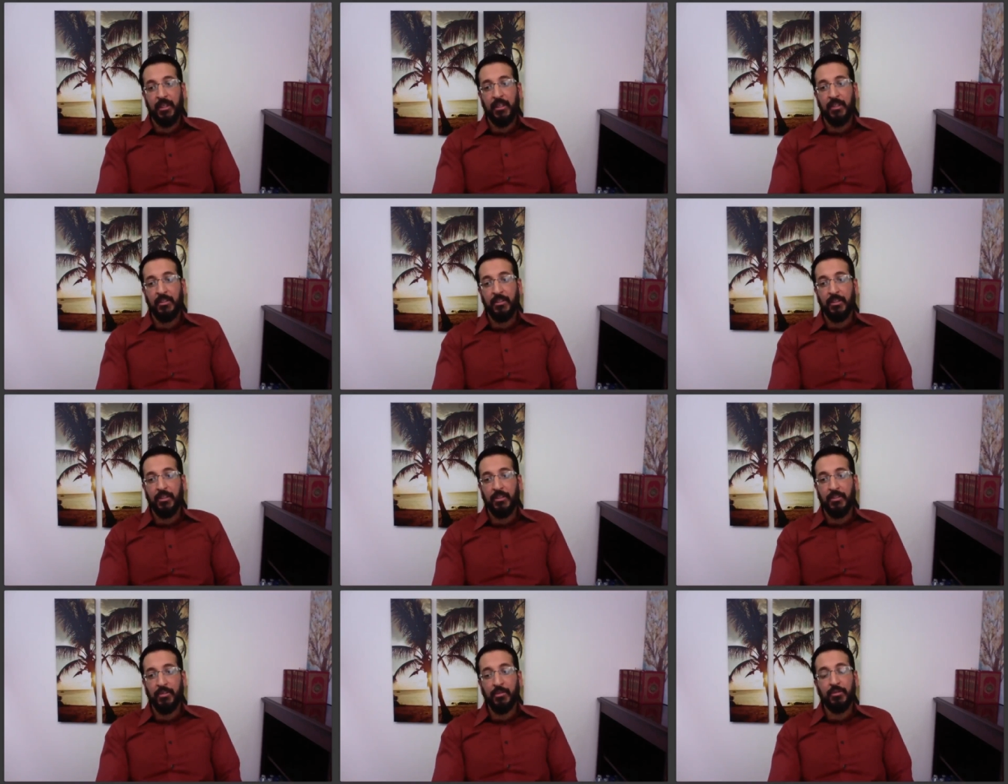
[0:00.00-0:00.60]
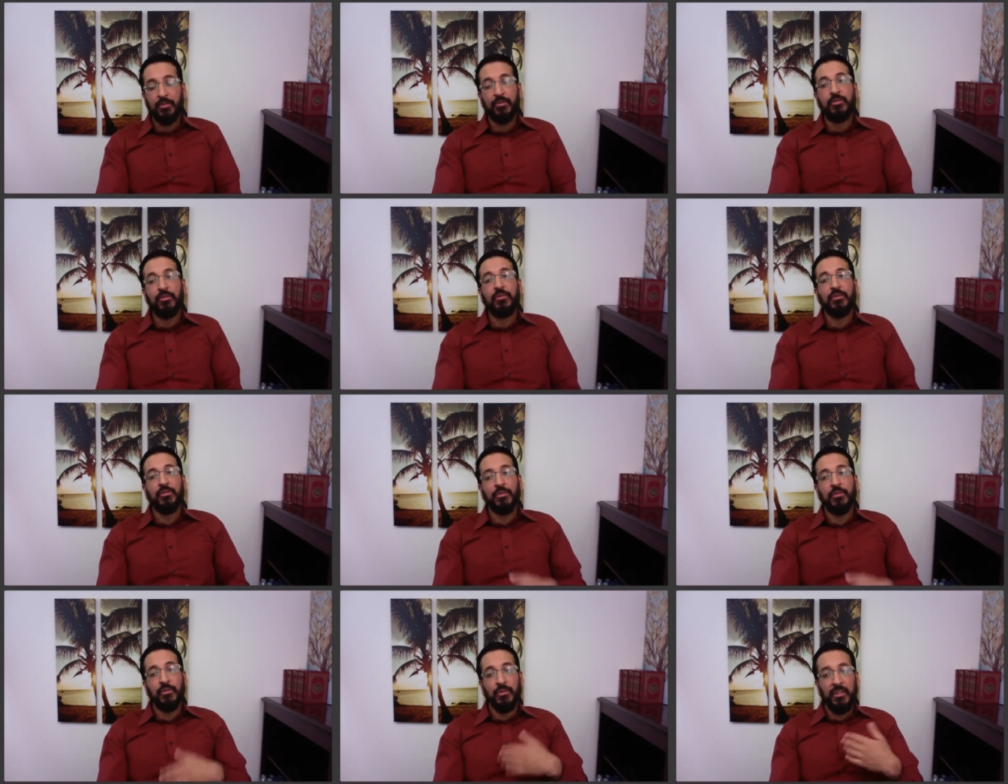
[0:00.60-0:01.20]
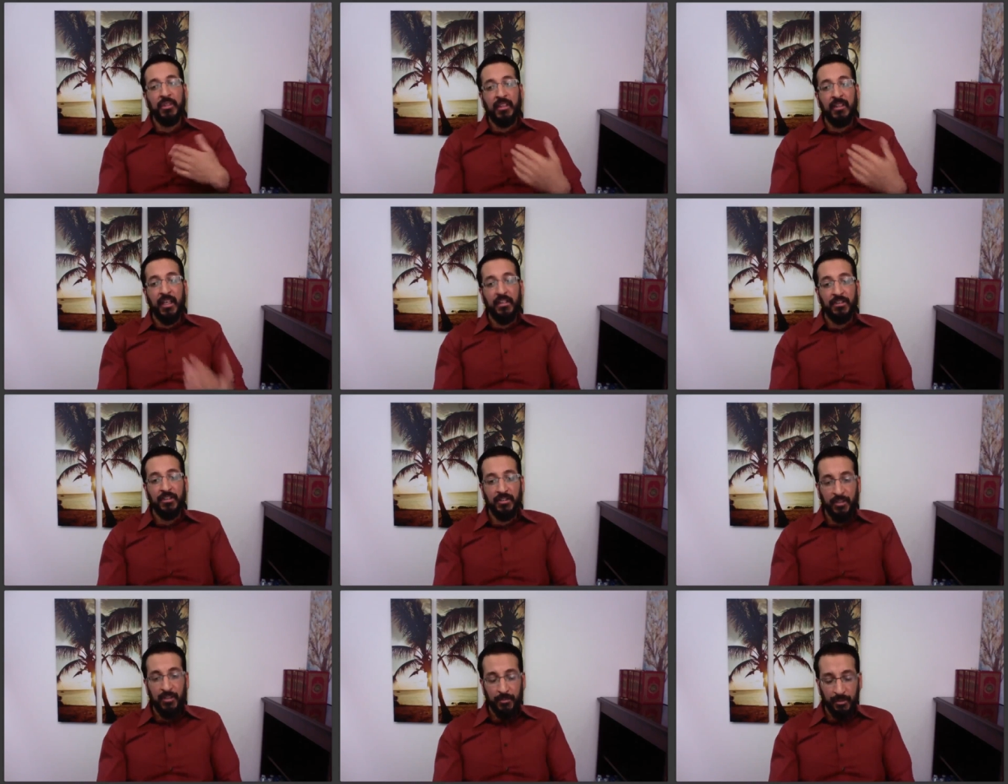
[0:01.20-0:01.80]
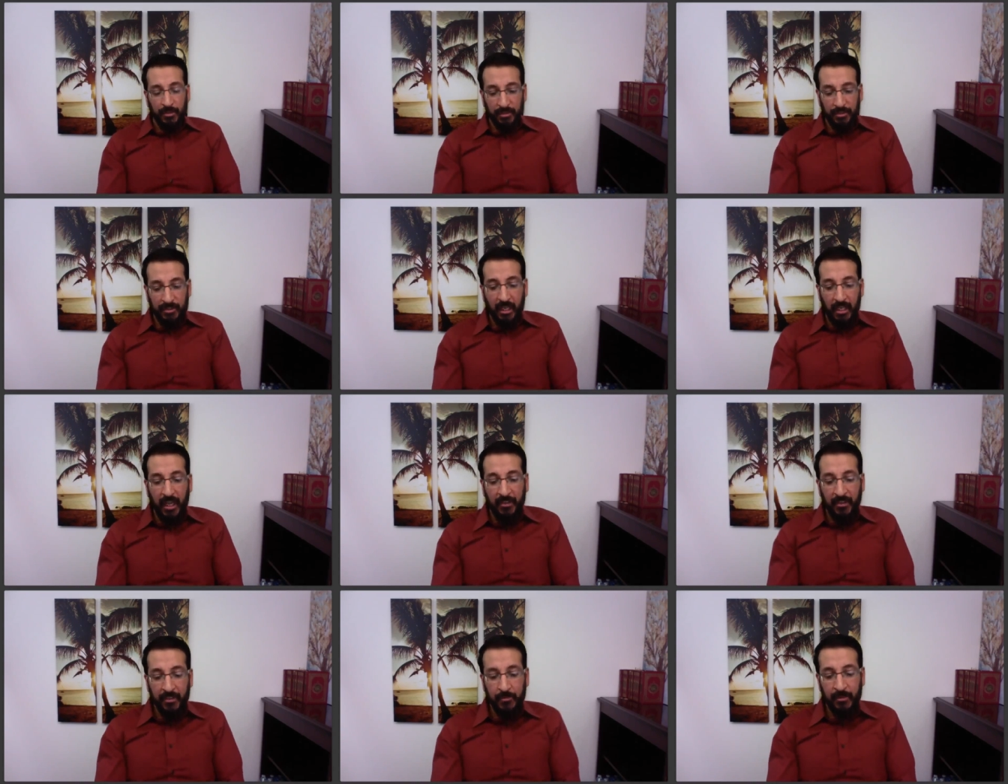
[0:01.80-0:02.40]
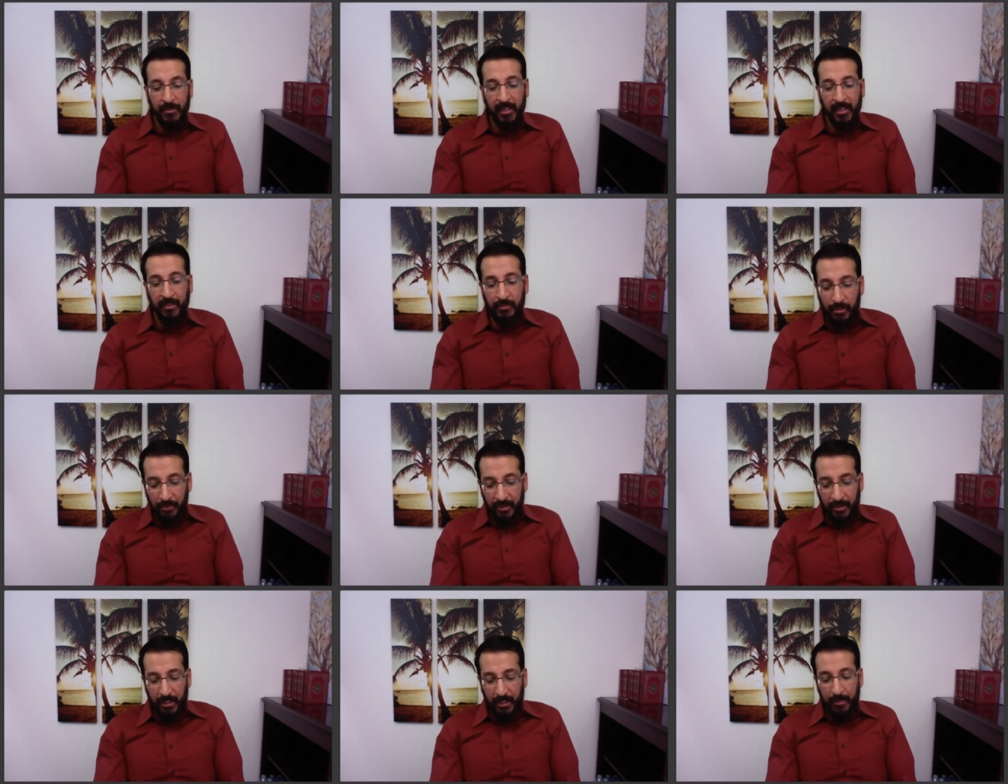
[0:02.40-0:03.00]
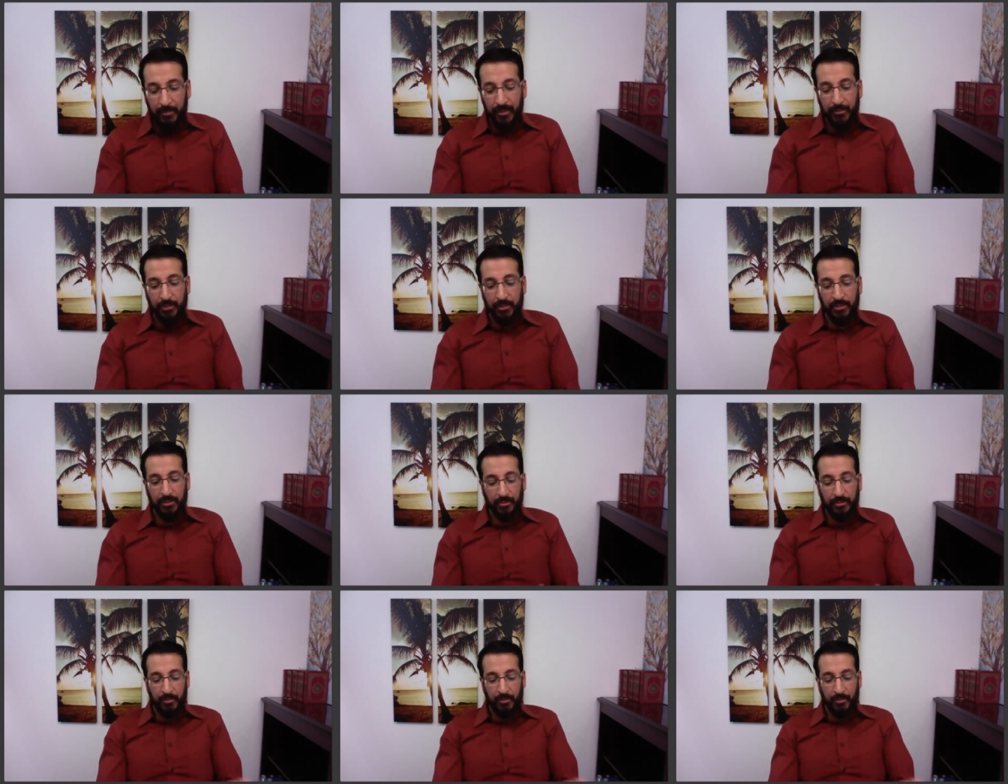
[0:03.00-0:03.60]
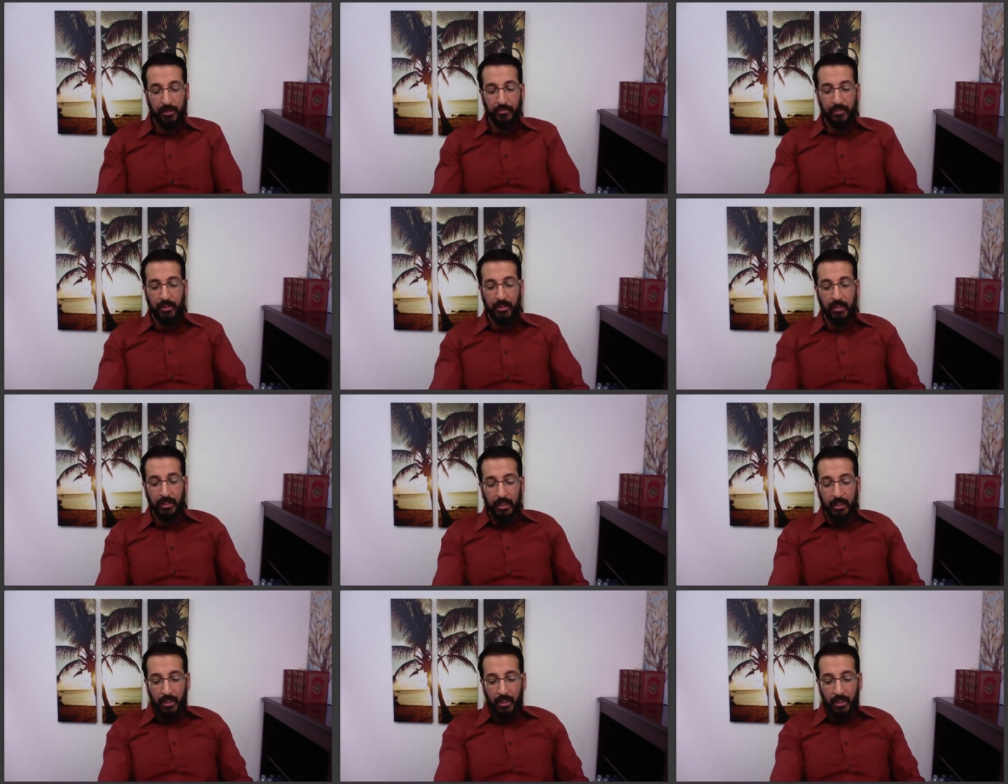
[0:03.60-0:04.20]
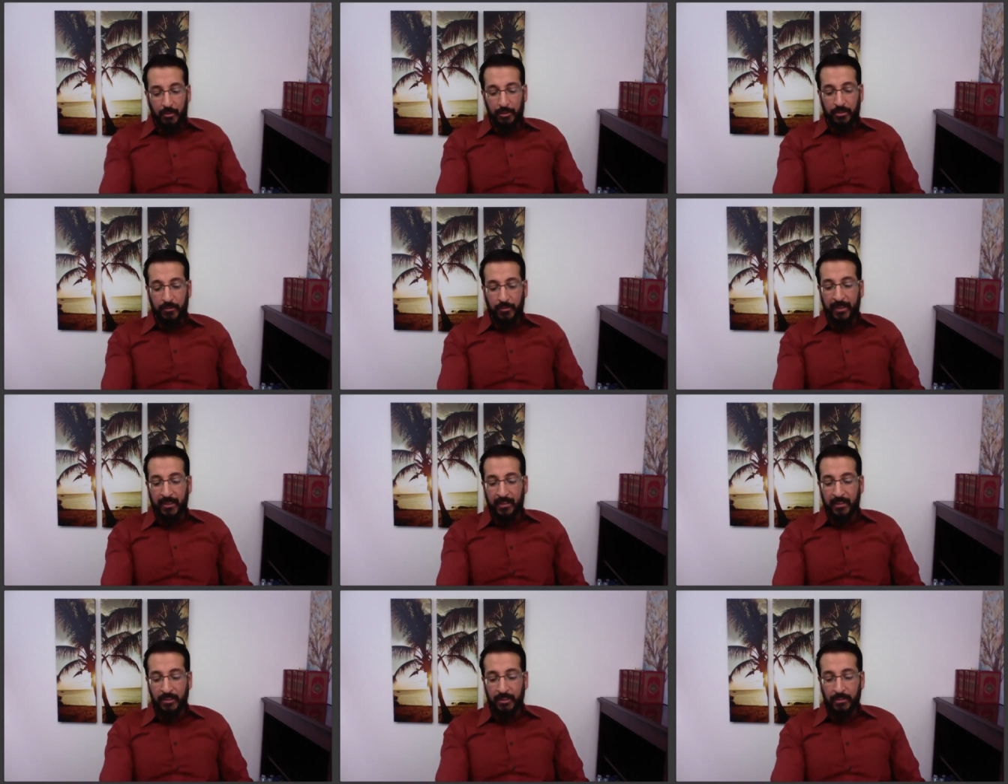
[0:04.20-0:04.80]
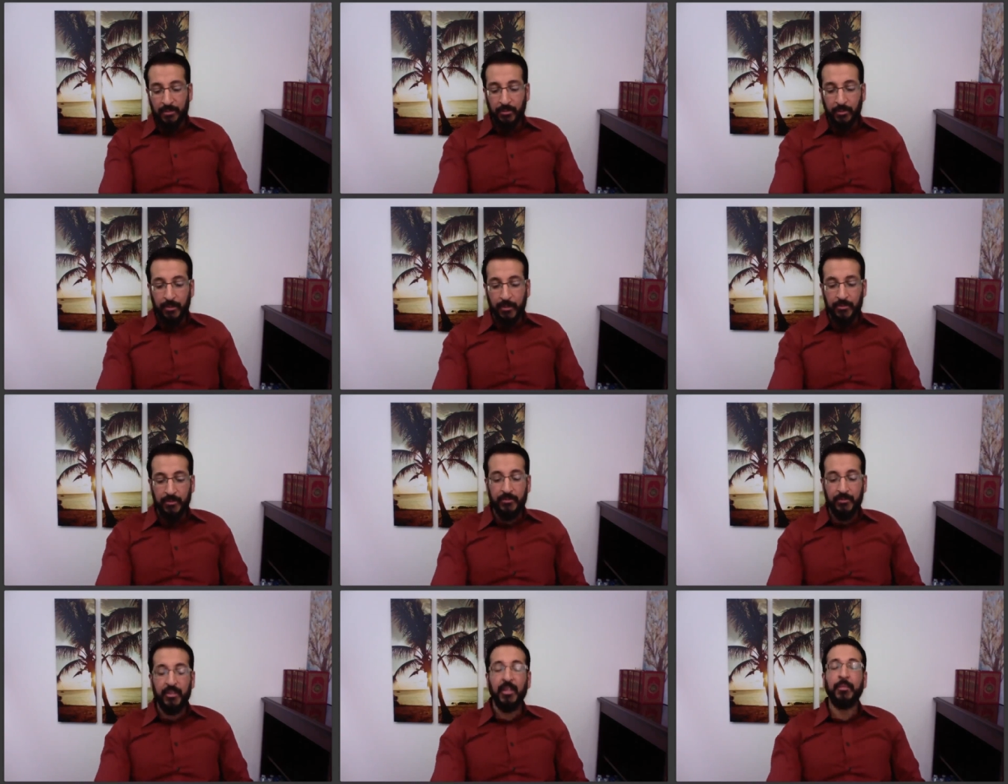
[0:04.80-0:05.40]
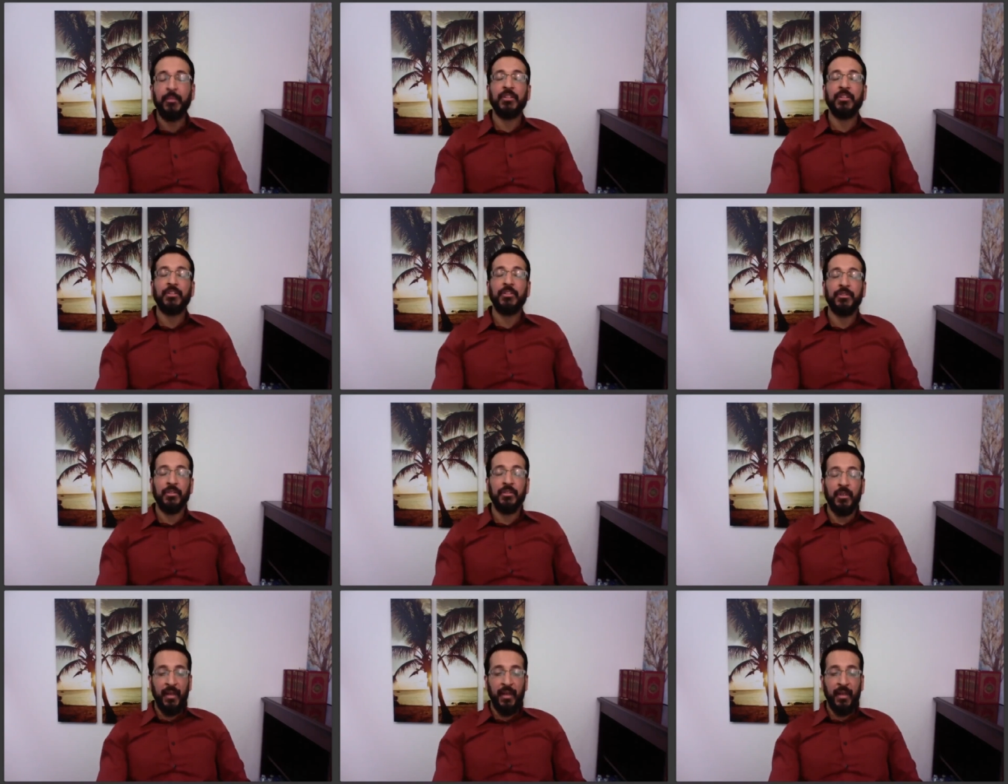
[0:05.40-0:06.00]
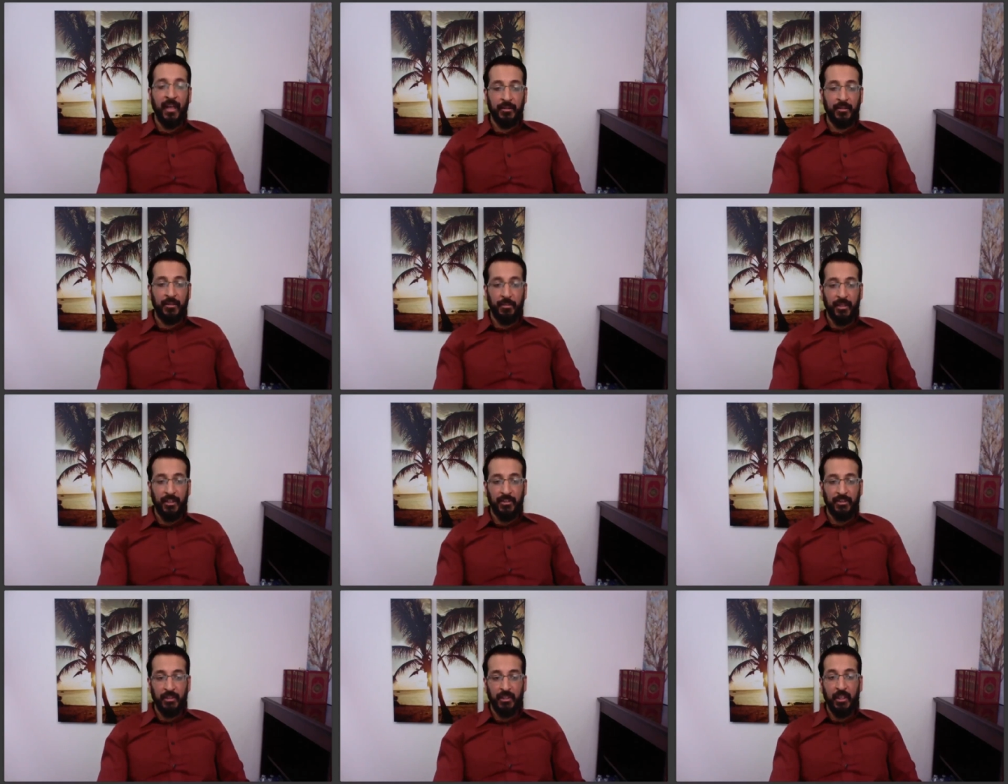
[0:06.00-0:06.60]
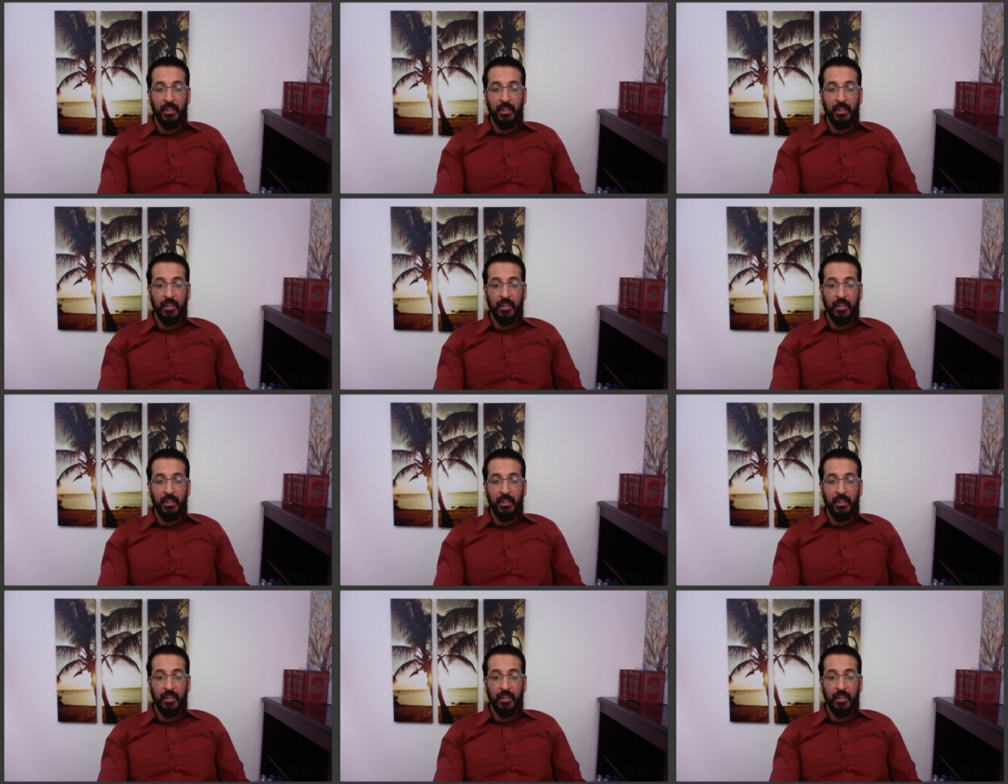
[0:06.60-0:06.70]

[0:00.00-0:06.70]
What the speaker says: You engage in something known as cognitive behavioral therapy, which is one of the most widely used forms of therapy to combat depression.